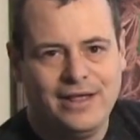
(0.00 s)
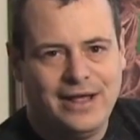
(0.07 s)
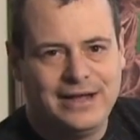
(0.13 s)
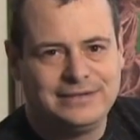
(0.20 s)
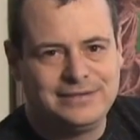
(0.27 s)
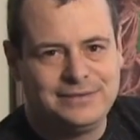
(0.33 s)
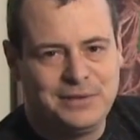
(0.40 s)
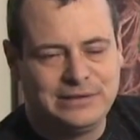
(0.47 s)

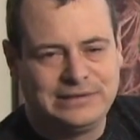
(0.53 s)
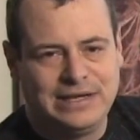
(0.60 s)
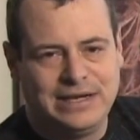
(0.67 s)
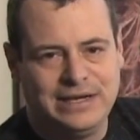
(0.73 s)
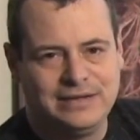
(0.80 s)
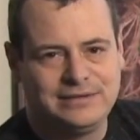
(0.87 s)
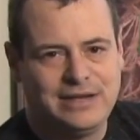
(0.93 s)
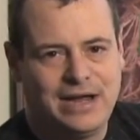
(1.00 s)
That's the most
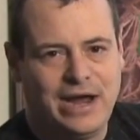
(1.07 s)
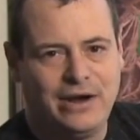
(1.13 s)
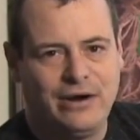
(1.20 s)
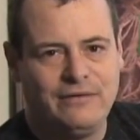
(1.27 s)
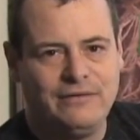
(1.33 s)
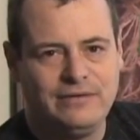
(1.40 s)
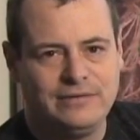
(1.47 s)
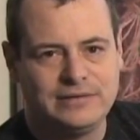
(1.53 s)
hideous
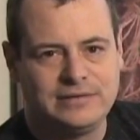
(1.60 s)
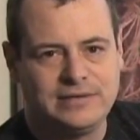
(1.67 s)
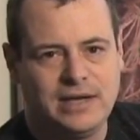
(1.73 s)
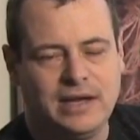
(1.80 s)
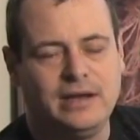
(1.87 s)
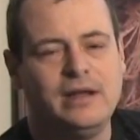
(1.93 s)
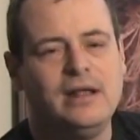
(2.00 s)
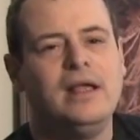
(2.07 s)
tiger I've ever
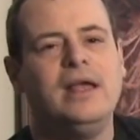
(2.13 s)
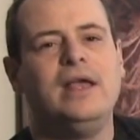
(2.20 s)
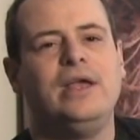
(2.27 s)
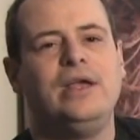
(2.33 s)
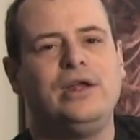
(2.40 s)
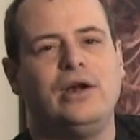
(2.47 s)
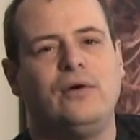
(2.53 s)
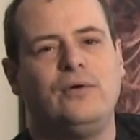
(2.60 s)
seen.
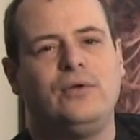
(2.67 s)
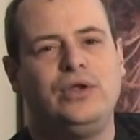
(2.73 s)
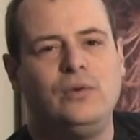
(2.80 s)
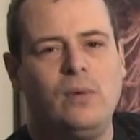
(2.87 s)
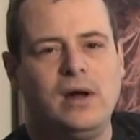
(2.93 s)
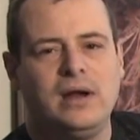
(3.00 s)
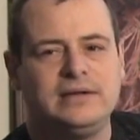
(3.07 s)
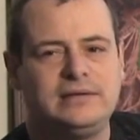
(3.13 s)
You know, you
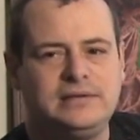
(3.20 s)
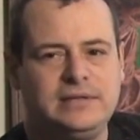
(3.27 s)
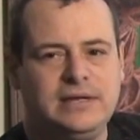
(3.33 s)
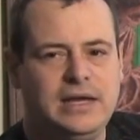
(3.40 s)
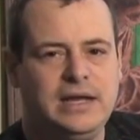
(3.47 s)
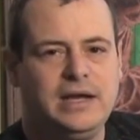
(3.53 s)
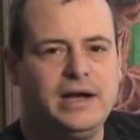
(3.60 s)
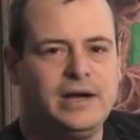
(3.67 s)
want to
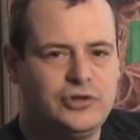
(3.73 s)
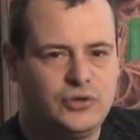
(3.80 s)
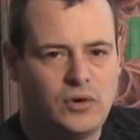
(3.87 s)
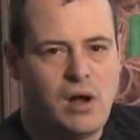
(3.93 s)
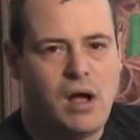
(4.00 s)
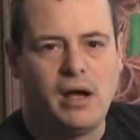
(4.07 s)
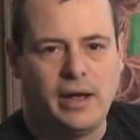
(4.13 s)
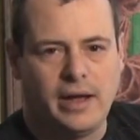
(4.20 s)
see a
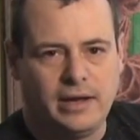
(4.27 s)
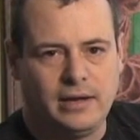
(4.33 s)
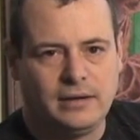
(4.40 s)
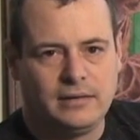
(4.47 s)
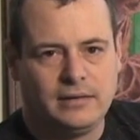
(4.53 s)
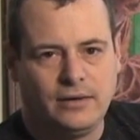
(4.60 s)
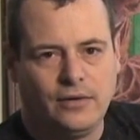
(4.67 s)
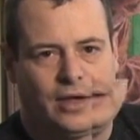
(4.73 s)
drawing,
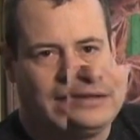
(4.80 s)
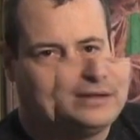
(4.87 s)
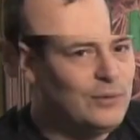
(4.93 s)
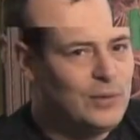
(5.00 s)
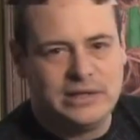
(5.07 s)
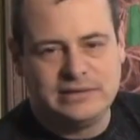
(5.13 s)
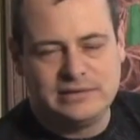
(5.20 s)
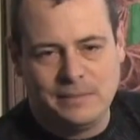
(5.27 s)
okay?
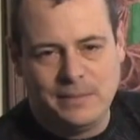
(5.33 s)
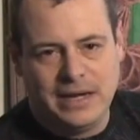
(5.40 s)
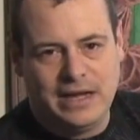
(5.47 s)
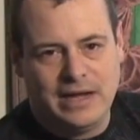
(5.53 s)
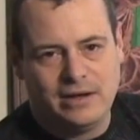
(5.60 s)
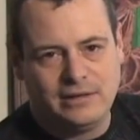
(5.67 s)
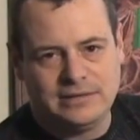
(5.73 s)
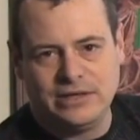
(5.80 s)
When somebody
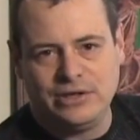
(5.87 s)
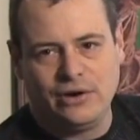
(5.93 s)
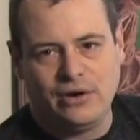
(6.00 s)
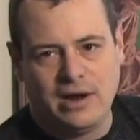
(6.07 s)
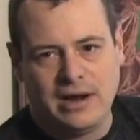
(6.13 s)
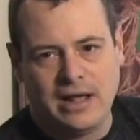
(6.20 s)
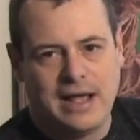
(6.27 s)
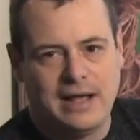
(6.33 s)
goes in your
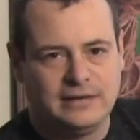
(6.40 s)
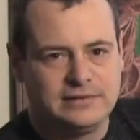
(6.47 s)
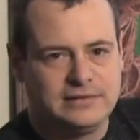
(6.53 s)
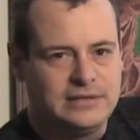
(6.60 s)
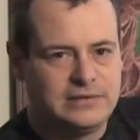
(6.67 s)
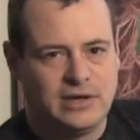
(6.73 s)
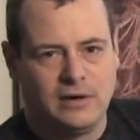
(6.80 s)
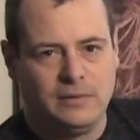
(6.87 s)
haunted house
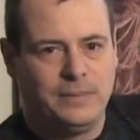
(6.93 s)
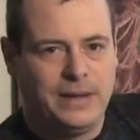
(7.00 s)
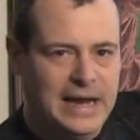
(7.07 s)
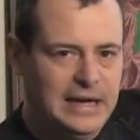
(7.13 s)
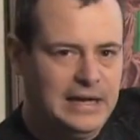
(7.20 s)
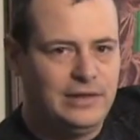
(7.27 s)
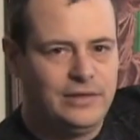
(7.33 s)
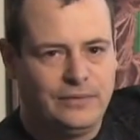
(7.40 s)
and they start
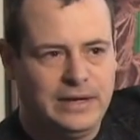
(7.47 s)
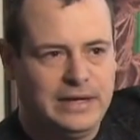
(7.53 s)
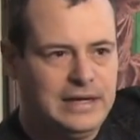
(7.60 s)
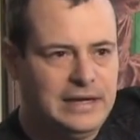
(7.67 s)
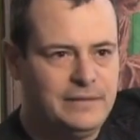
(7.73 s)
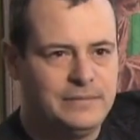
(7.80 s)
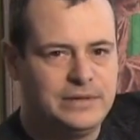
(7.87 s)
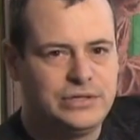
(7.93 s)
painting
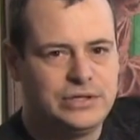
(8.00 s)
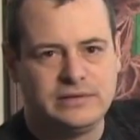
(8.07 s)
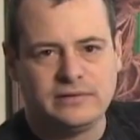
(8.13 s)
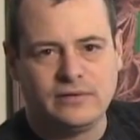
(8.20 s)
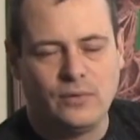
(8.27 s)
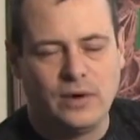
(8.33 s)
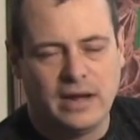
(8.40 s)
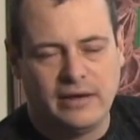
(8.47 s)
3D images
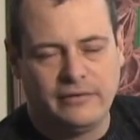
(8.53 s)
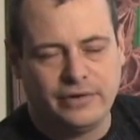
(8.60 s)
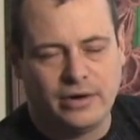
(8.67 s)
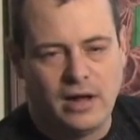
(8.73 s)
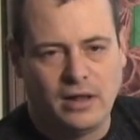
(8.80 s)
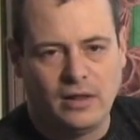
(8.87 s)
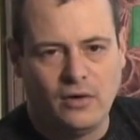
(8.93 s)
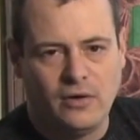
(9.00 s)
or whatever
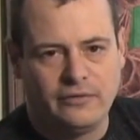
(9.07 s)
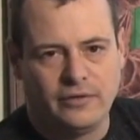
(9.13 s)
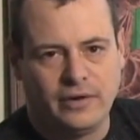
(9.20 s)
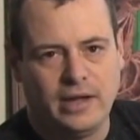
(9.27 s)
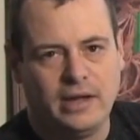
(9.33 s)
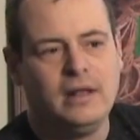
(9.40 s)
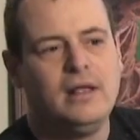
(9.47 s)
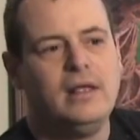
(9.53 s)
all over
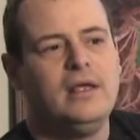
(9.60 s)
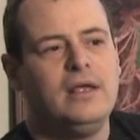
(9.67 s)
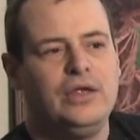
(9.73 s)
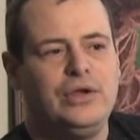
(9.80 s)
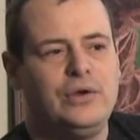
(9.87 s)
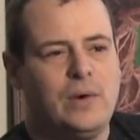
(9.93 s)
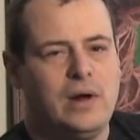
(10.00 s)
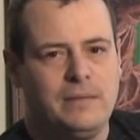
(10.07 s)
it,
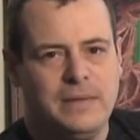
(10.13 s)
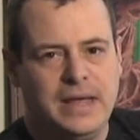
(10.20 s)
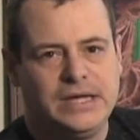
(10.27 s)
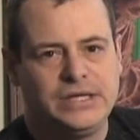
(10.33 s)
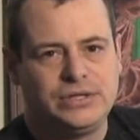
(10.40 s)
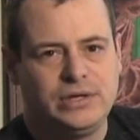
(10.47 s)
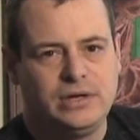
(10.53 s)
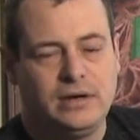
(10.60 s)
you want to make
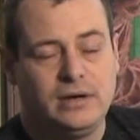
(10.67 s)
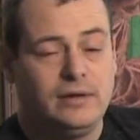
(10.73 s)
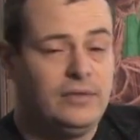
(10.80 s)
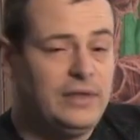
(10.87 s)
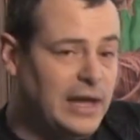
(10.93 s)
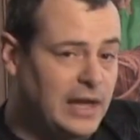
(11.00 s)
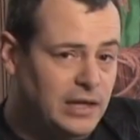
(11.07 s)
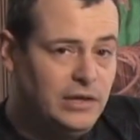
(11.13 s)
sure
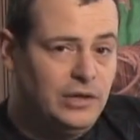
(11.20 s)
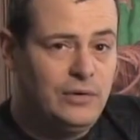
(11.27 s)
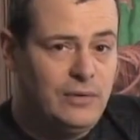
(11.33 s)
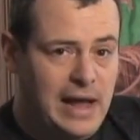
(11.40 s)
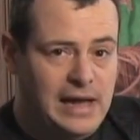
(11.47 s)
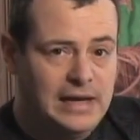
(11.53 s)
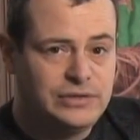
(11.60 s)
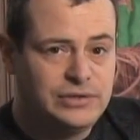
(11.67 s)
that you
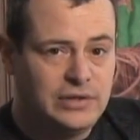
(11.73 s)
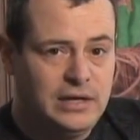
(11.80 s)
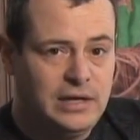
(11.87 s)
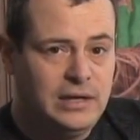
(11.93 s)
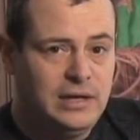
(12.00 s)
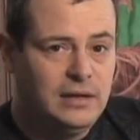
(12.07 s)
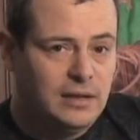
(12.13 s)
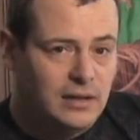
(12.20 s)

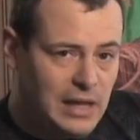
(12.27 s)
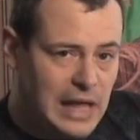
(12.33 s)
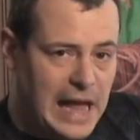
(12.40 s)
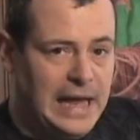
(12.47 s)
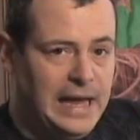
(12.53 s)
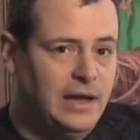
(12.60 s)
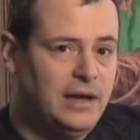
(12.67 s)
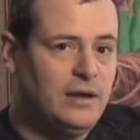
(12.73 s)
actually
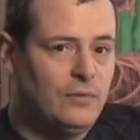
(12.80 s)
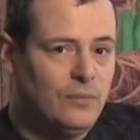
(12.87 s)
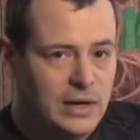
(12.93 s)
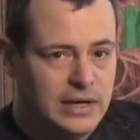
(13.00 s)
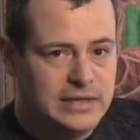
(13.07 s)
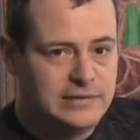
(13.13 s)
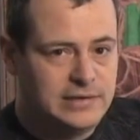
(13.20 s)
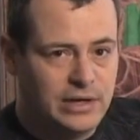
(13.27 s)
like
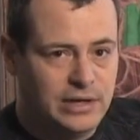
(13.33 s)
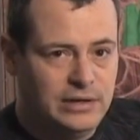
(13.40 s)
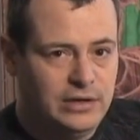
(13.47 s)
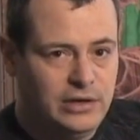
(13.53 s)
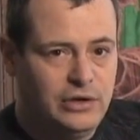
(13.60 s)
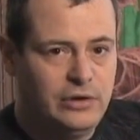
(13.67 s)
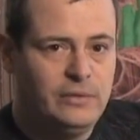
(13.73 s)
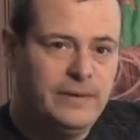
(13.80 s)
what he's going to
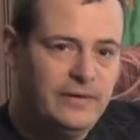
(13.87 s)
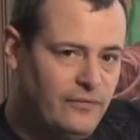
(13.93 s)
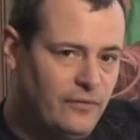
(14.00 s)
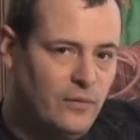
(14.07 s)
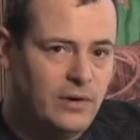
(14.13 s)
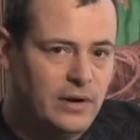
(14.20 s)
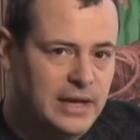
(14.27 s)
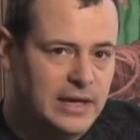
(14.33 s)
do
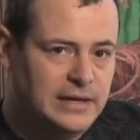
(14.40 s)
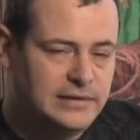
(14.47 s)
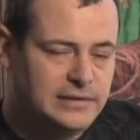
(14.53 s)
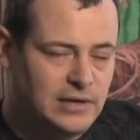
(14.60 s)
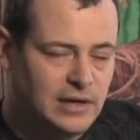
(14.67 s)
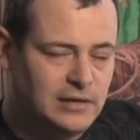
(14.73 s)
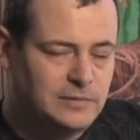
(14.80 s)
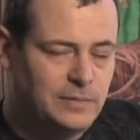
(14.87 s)
before he
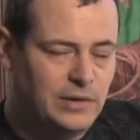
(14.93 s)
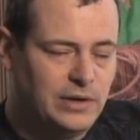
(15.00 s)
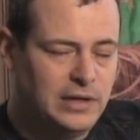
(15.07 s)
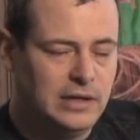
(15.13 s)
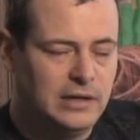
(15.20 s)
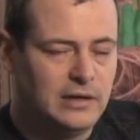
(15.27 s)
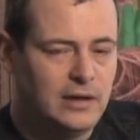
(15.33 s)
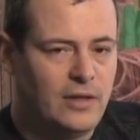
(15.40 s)
starts
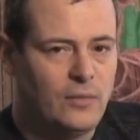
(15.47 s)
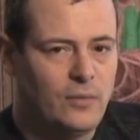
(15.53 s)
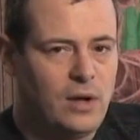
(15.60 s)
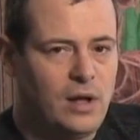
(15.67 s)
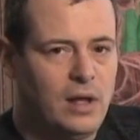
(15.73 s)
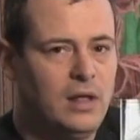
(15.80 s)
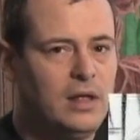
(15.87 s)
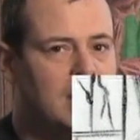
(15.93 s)
putting it on the wall.